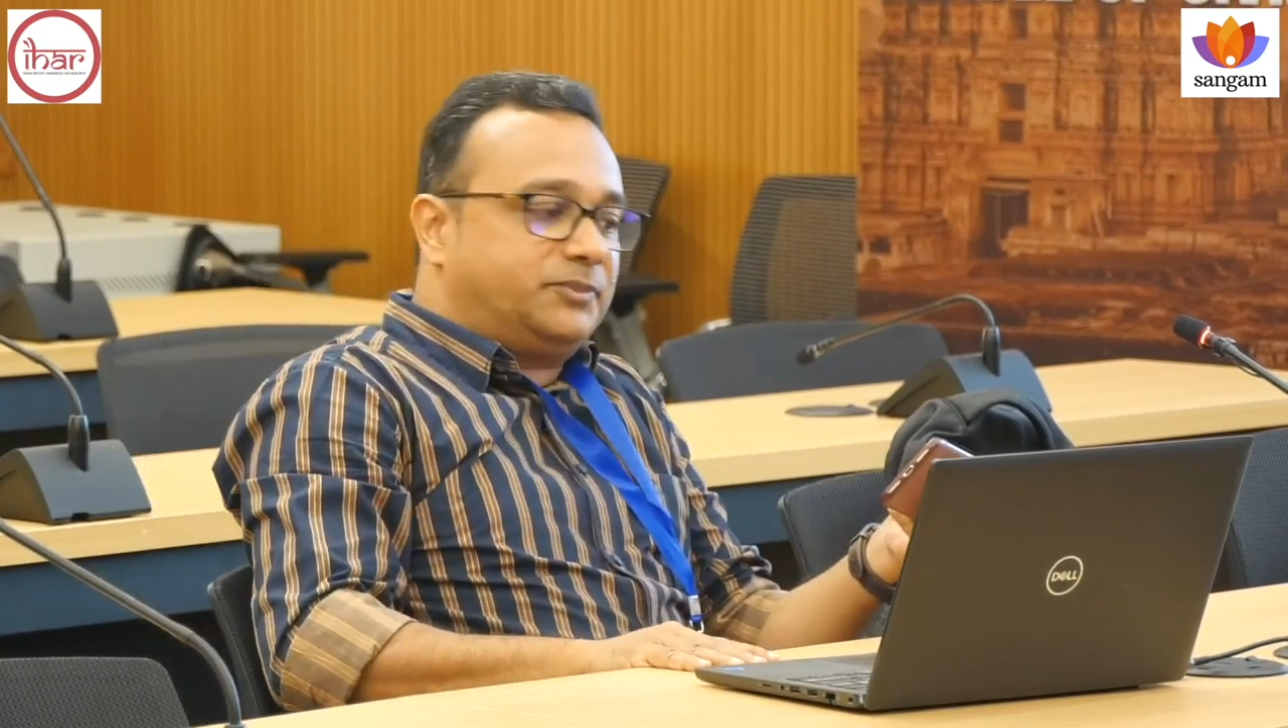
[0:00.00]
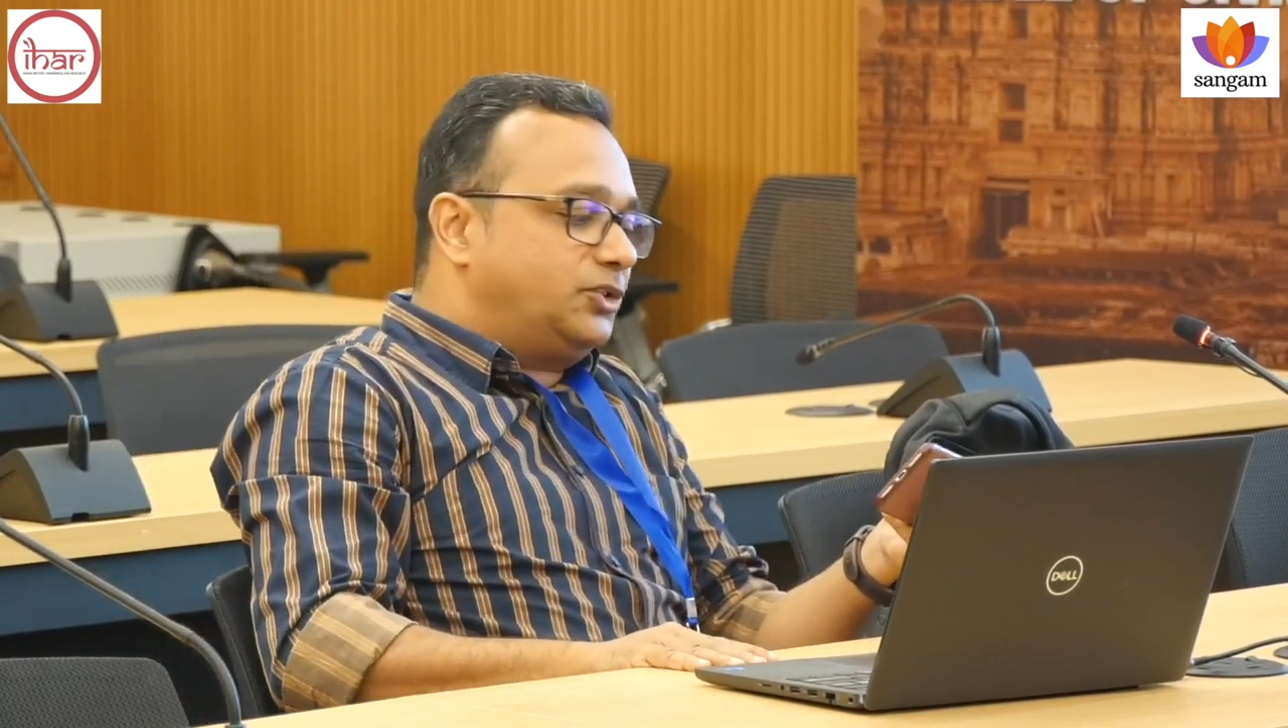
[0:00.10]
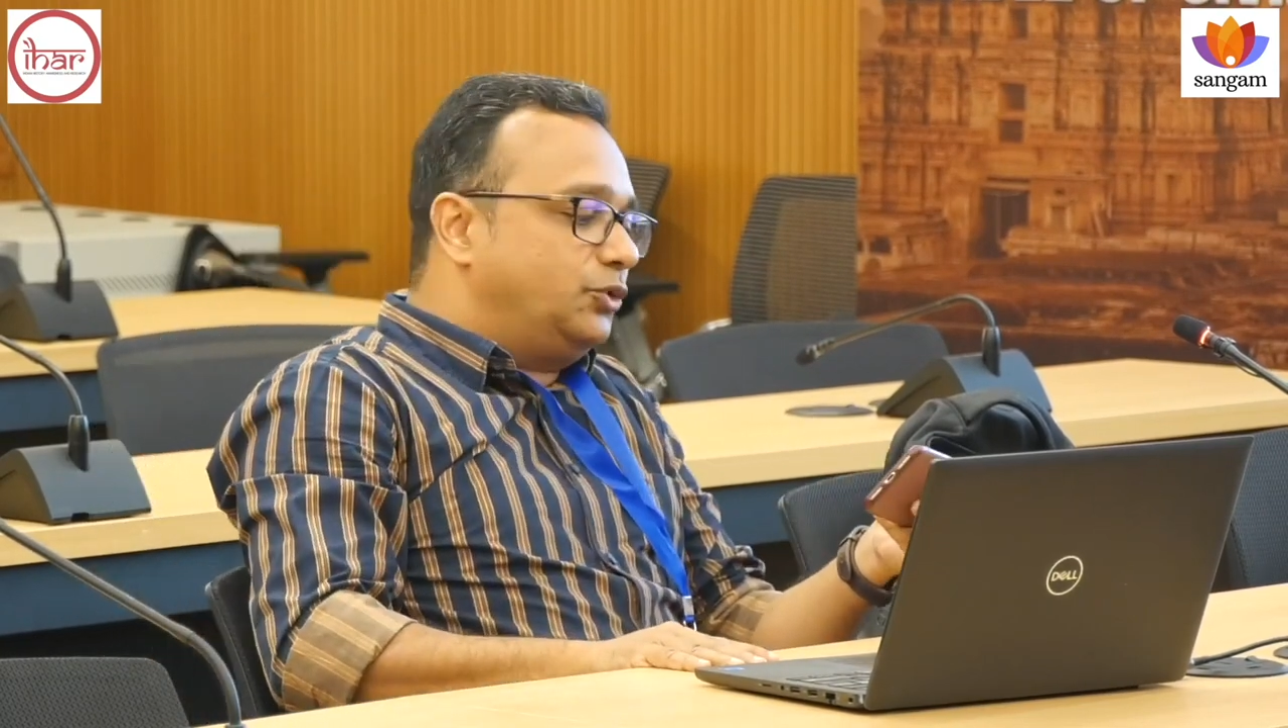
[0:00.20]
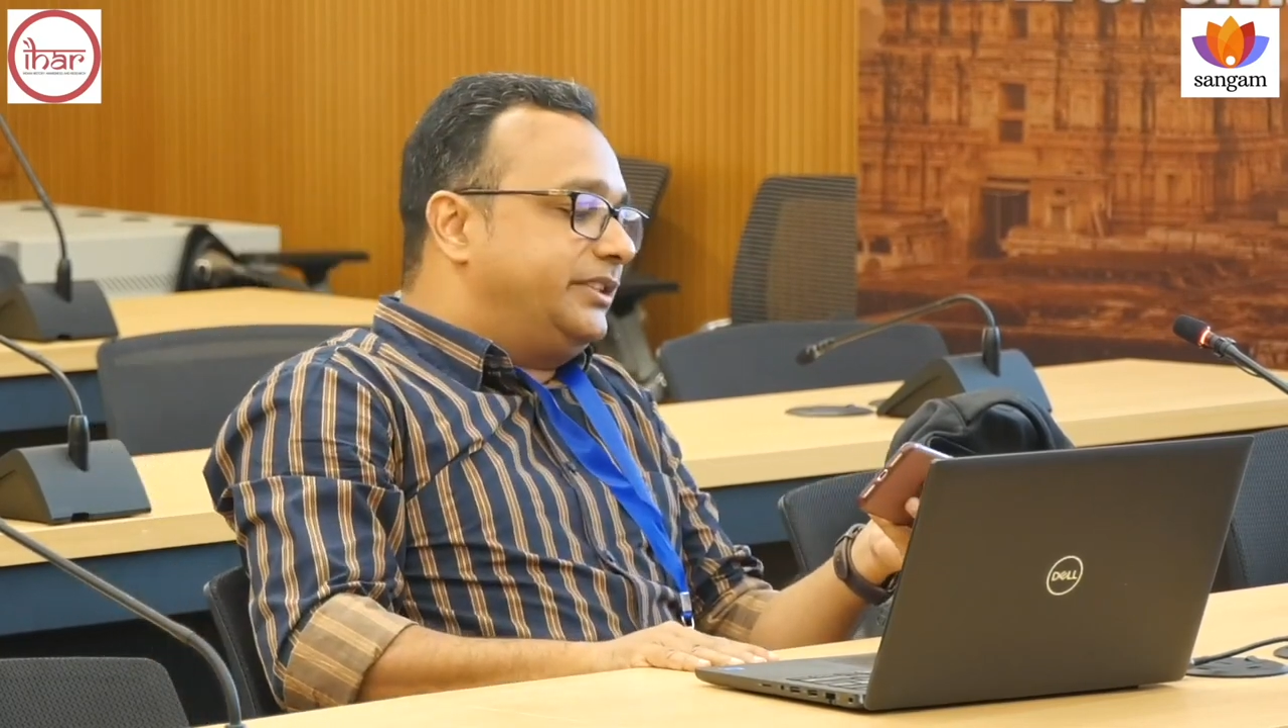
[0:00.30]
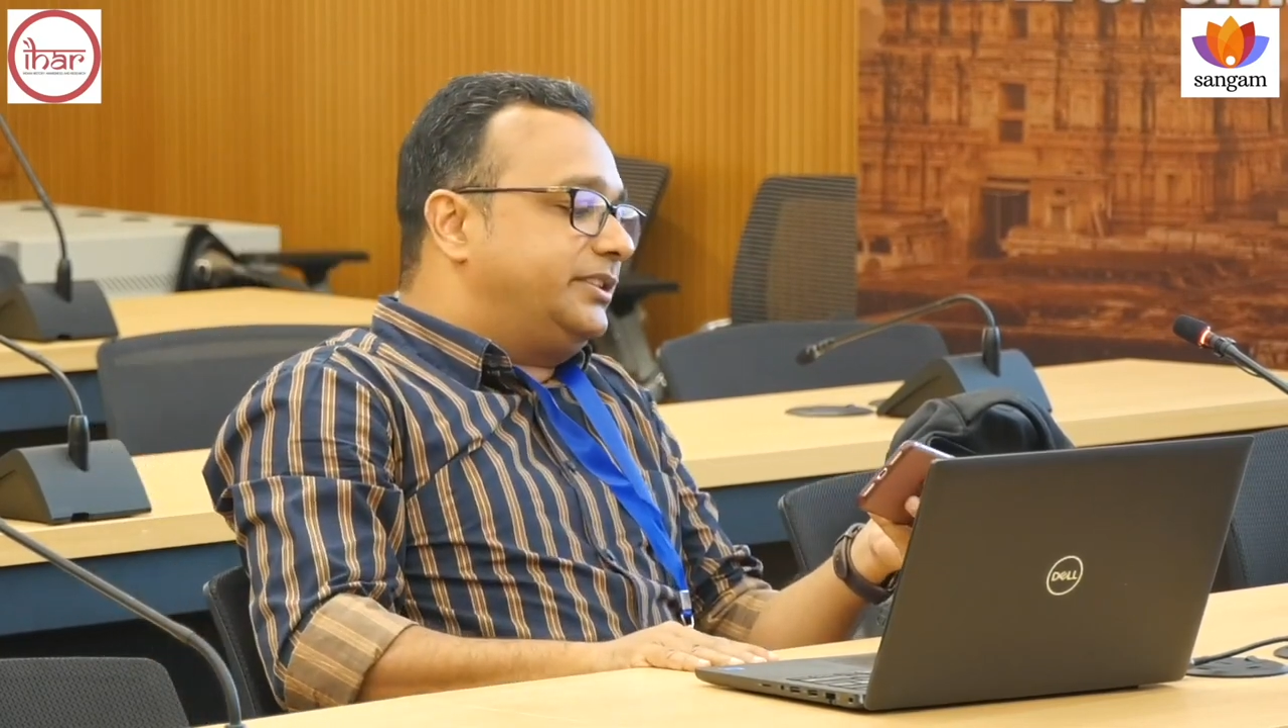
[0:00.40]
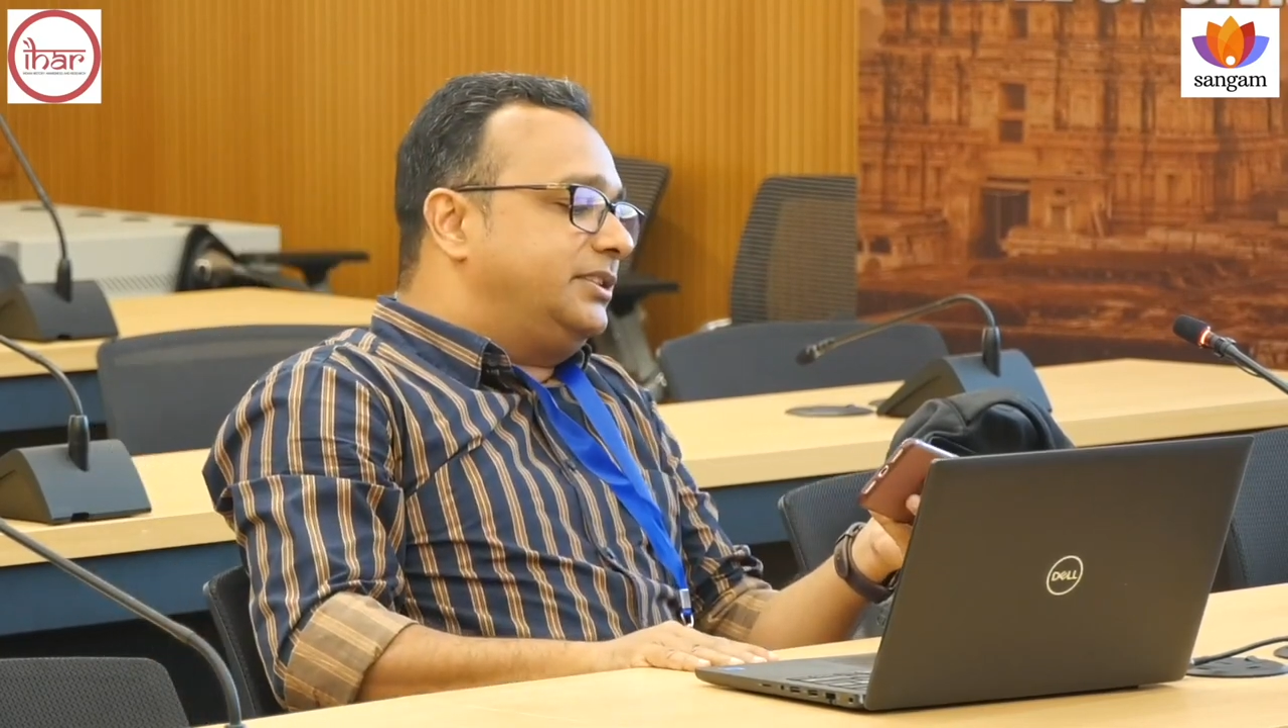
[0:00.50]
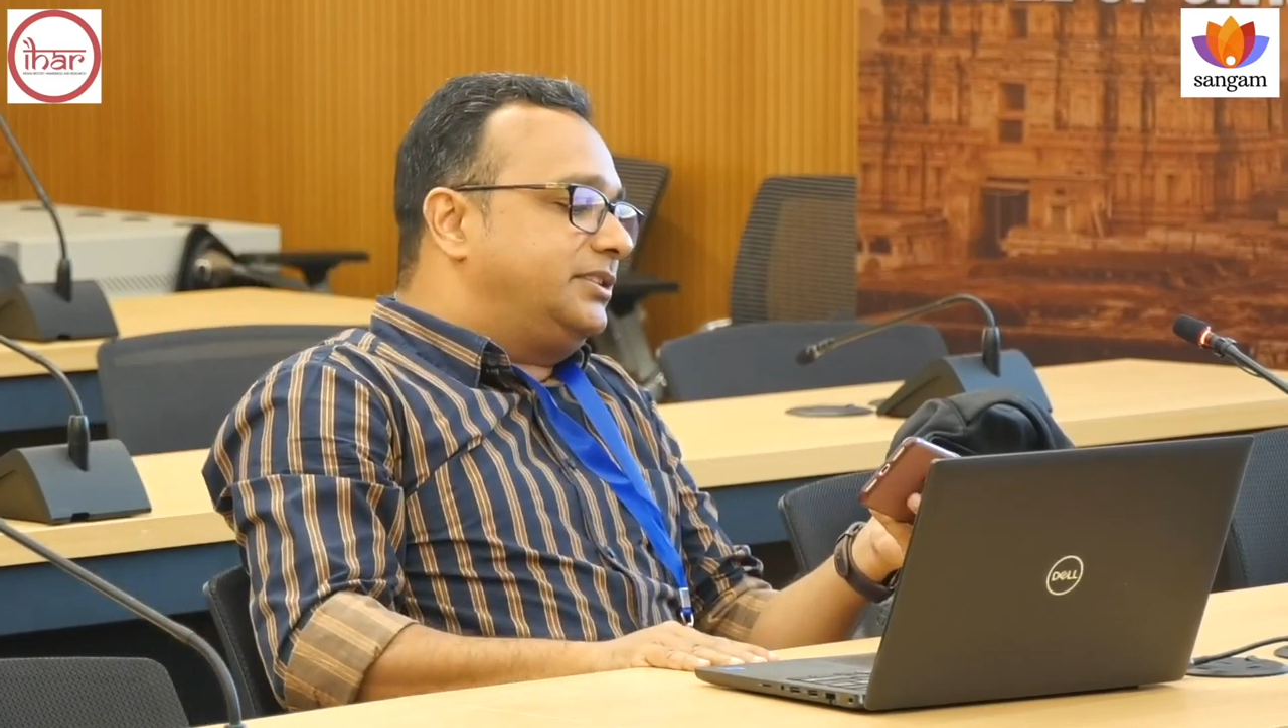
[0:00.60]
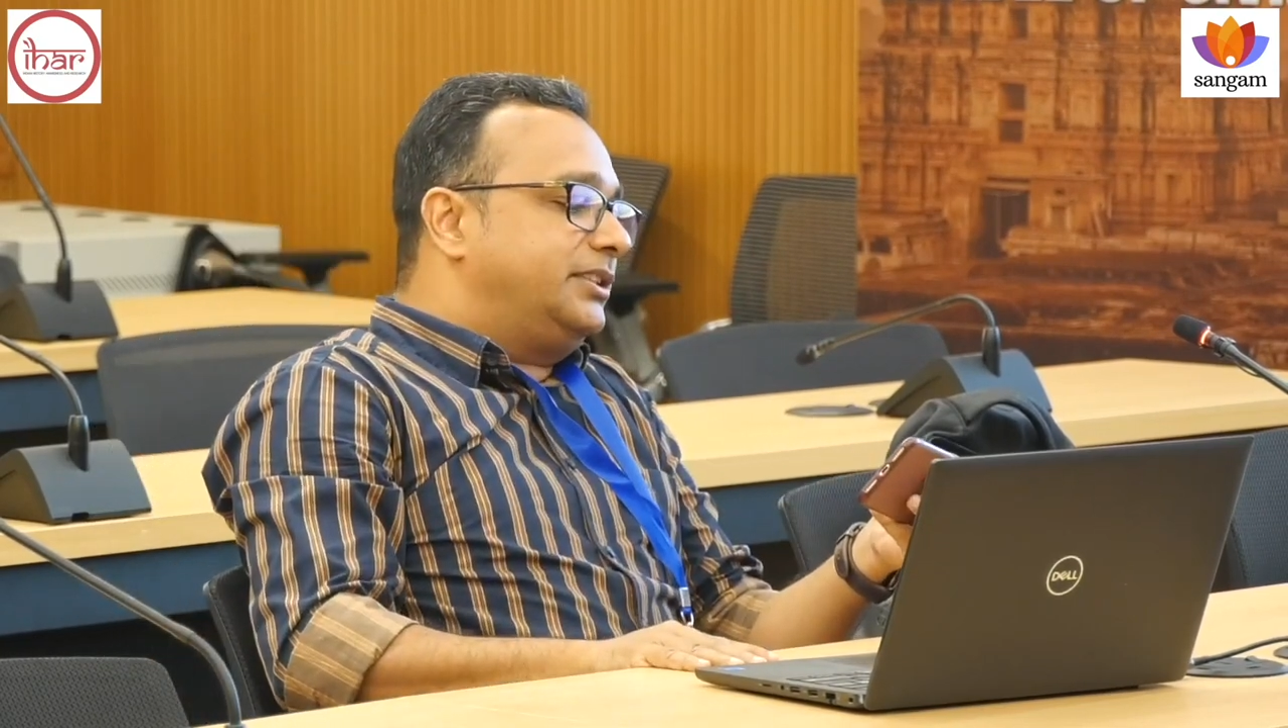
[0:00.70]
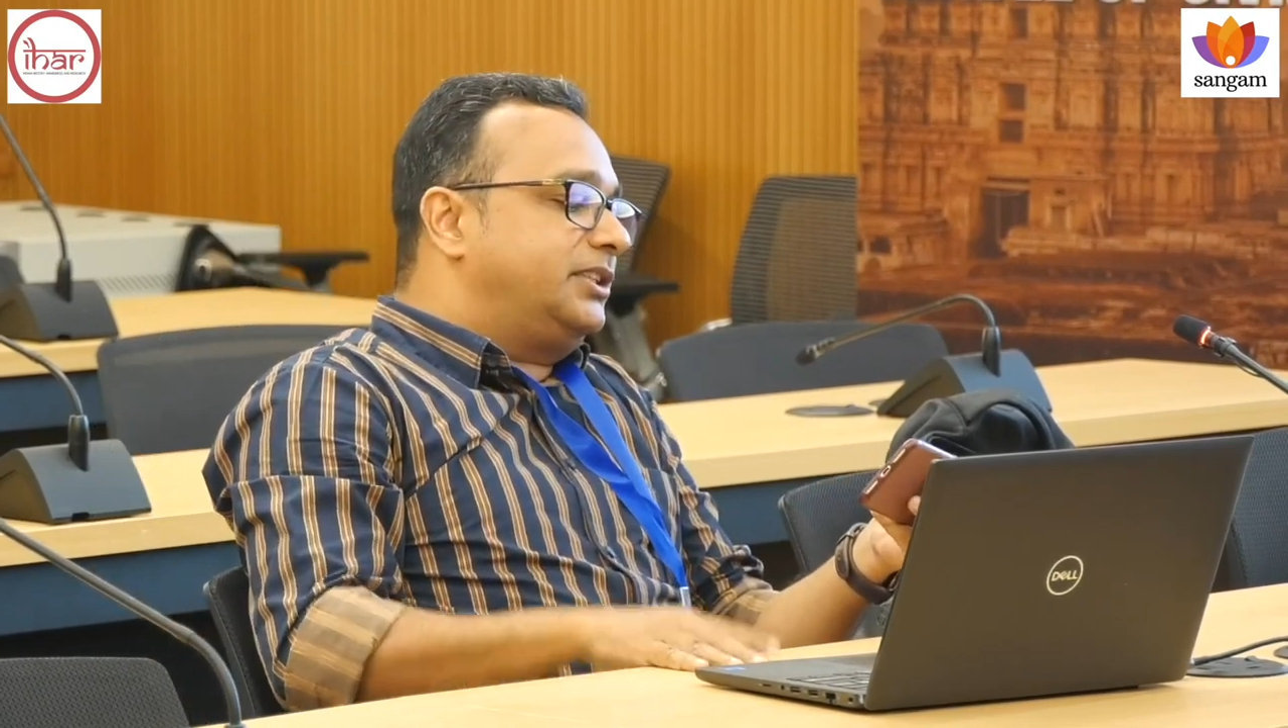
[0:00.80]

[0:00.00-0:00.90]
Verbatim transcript: So which is the,